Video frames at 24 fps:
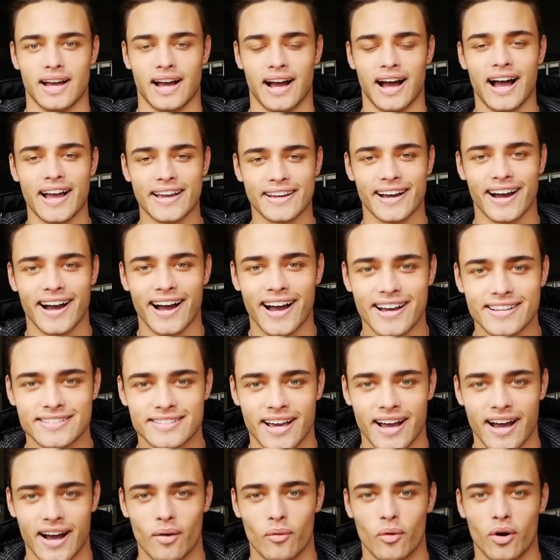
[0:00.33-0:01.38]
Hi guys,
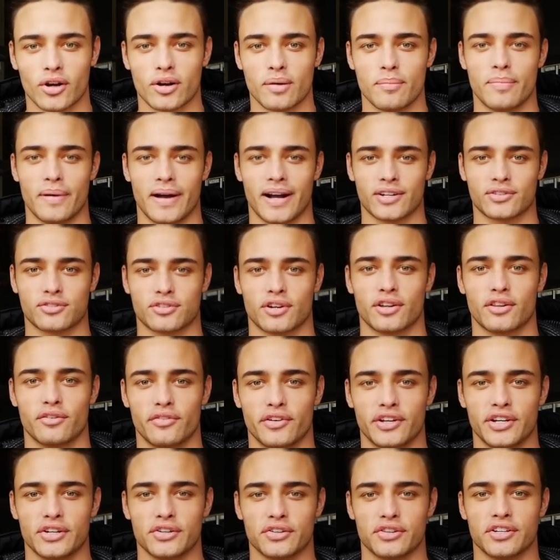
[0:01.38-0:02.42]
uh, welcome back to another
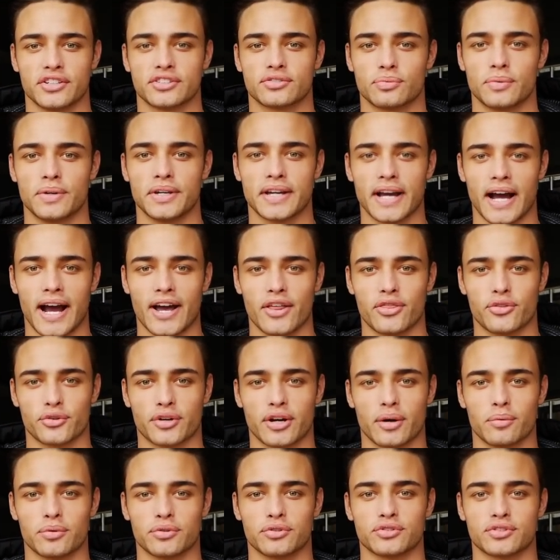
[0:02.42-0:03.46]
video. This week I thought
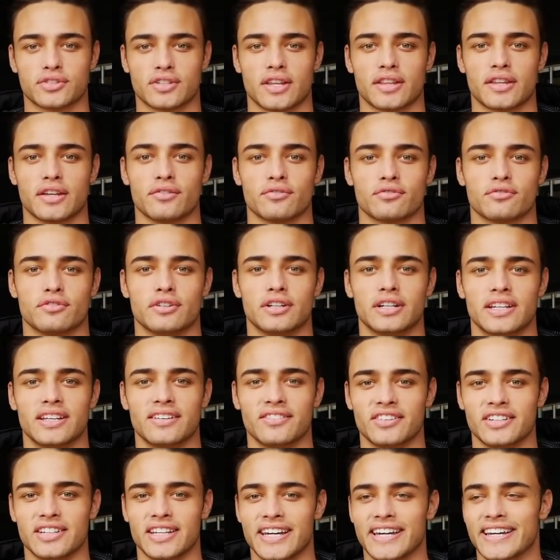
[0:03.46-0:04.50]
I would do something really,
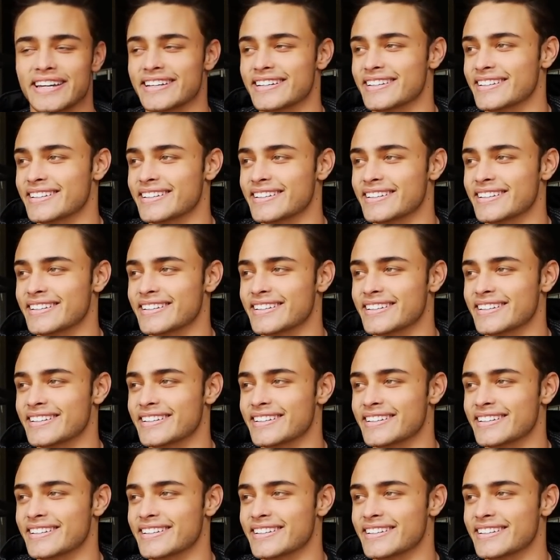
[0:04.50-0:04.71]
really